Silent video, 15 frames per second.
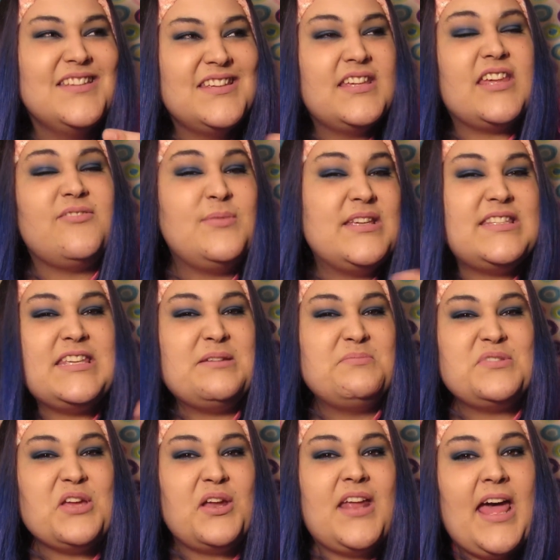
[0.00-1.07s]
Give me
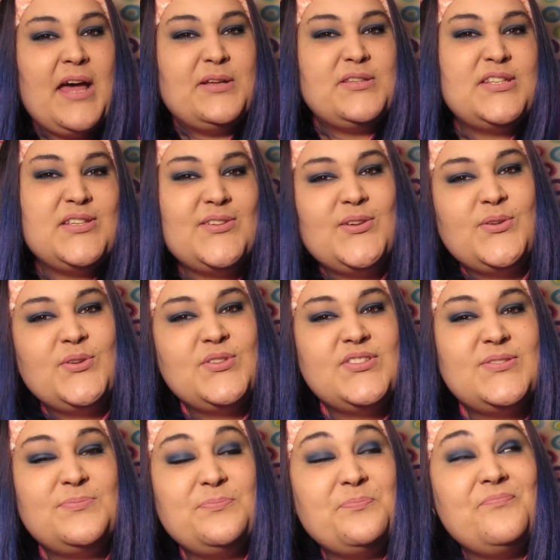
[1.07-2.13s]
tips on how to
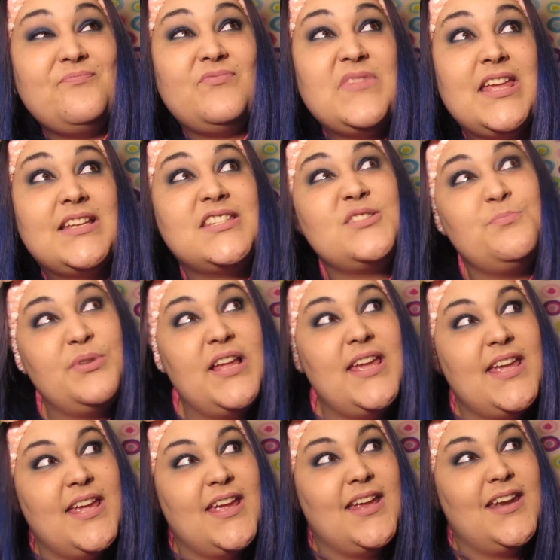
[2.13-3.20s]

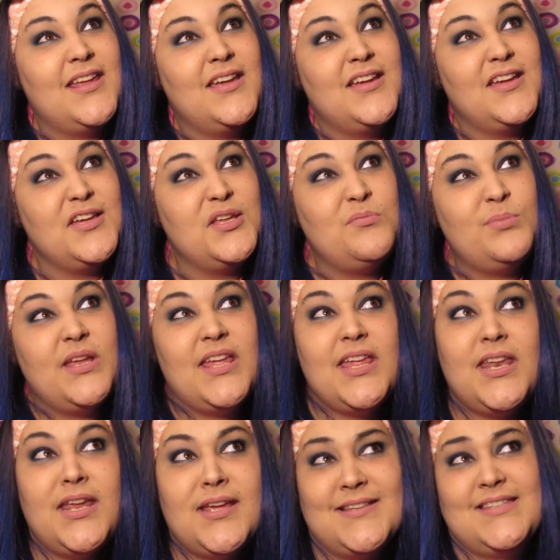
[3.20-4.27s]
explain good
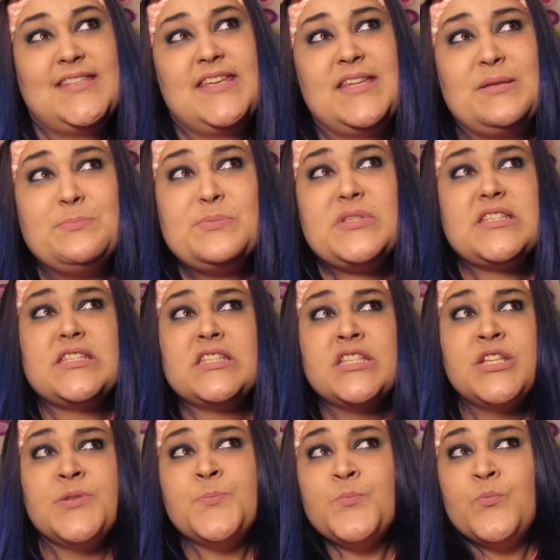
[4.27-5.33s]
beginning tips.
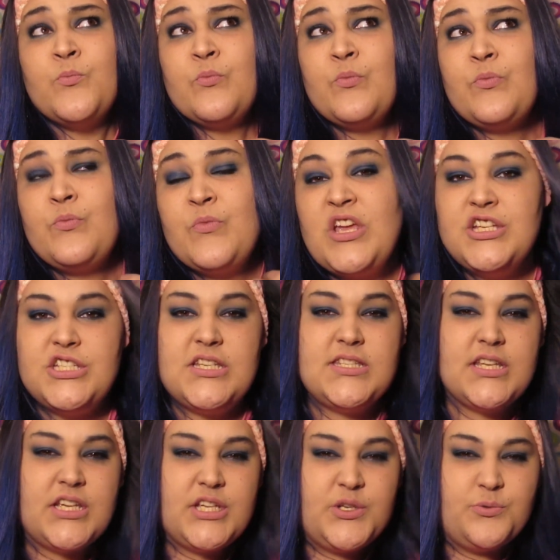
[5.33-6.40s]
She's
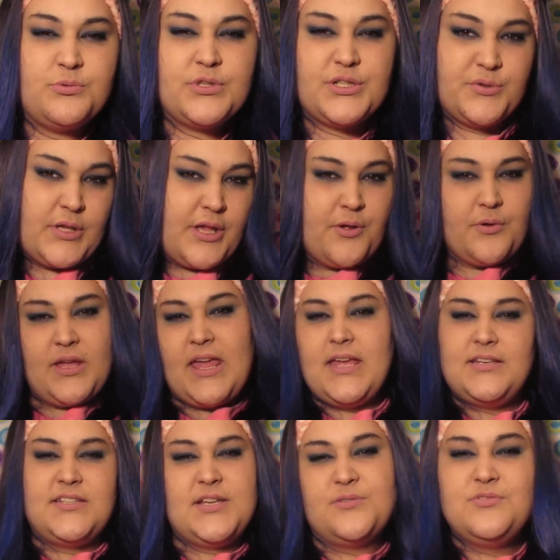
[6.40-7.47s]
a guru.
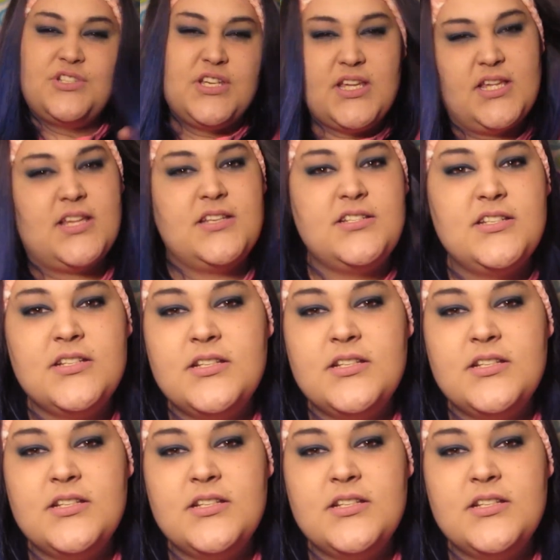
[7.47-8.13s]
Okay, don't judge.